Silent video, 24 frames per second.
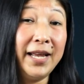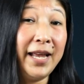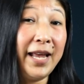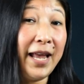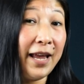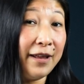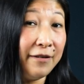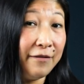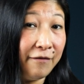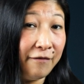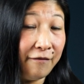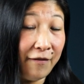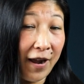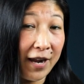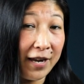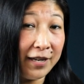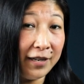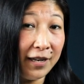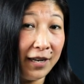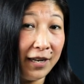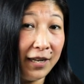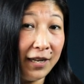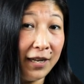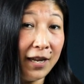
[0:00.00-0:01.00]
And
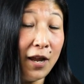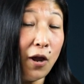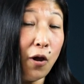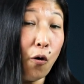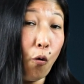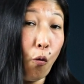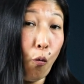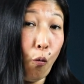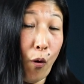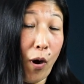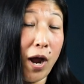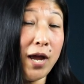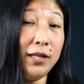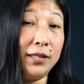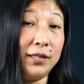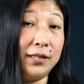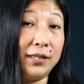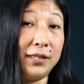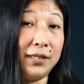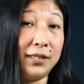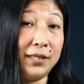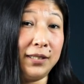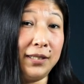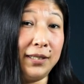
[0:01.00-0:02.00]
finally,
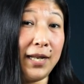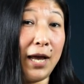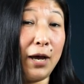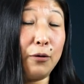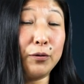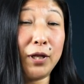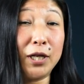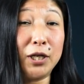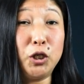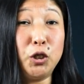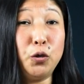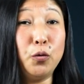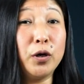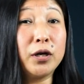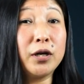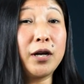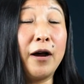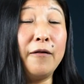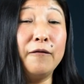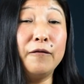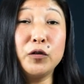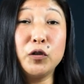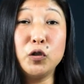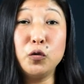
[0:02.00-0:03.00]
now that you are
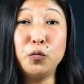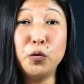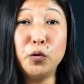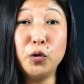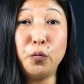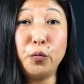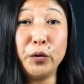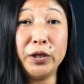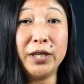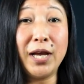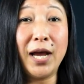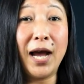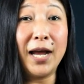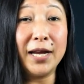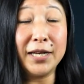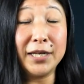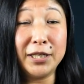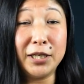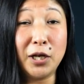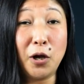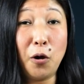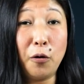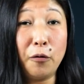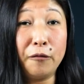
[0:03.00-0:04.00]
comfortable with the
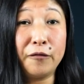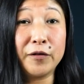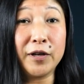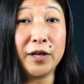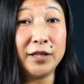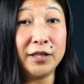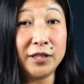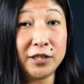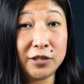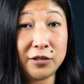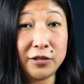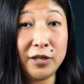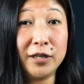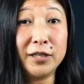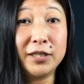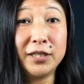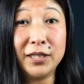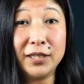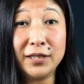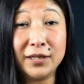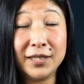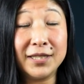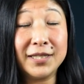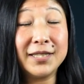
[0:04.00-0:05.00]
idea of
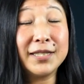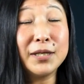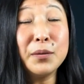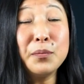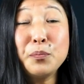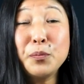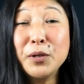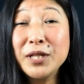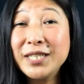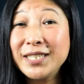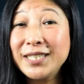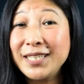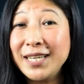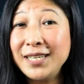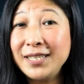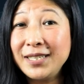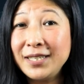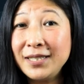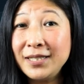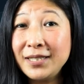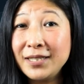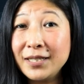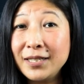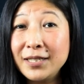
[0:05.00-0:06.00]
constructing these simple
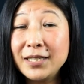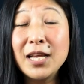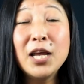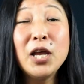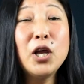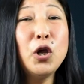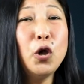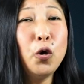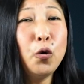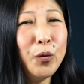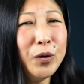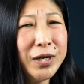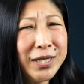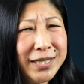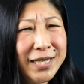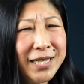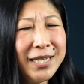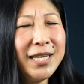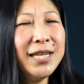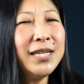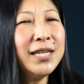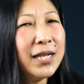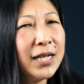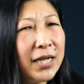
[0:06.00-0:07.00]
sentences, we'll
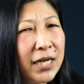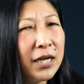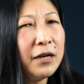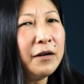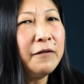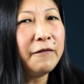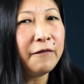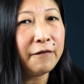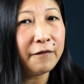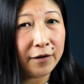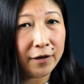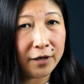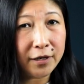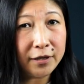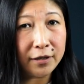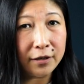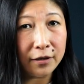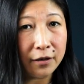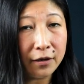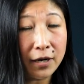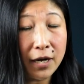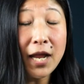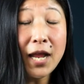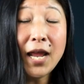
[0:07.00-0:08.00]
take it a little
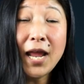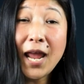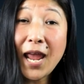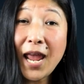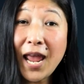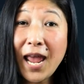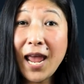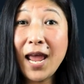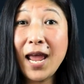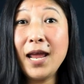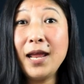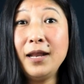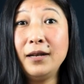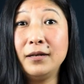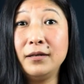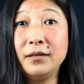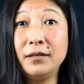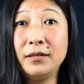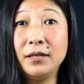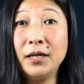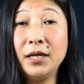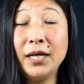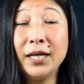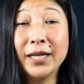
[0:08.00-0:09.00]
further
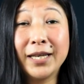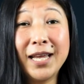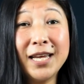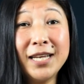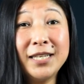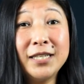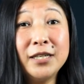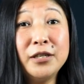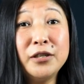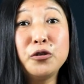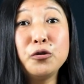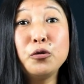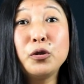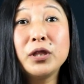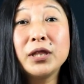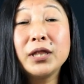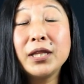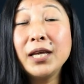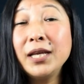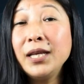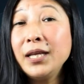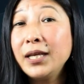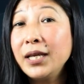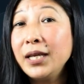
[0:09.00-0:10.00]
and get into
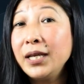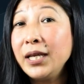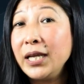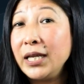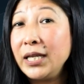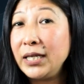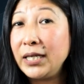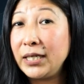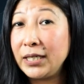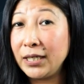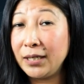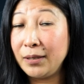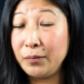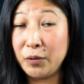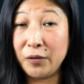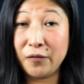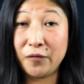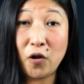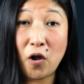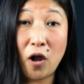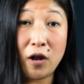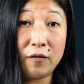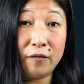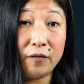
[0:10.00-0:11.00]
thinking in terms
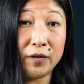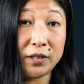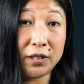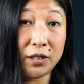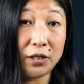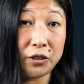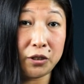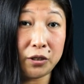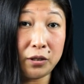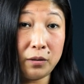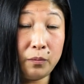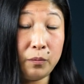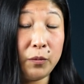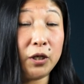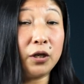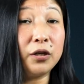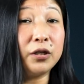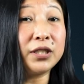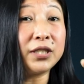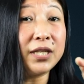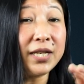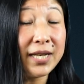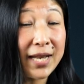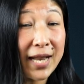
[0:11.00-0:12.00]
of conversation,
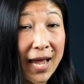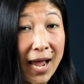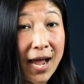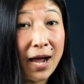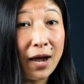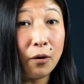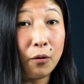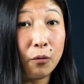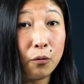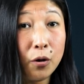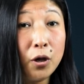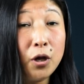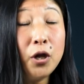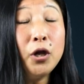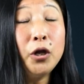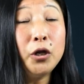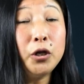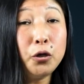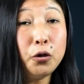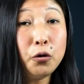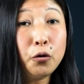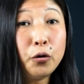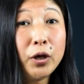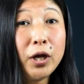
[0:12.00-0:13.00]
because now
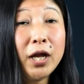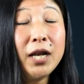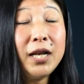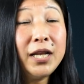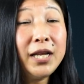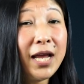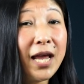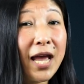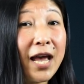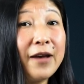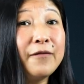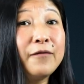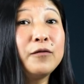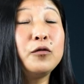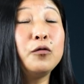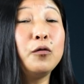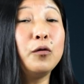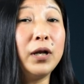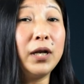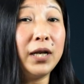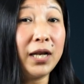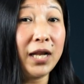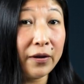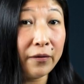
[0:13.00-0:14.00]
you really have to
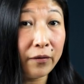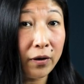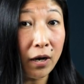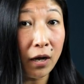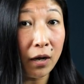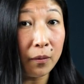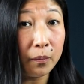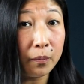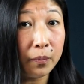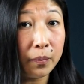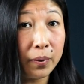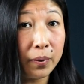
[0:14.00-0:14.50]
level up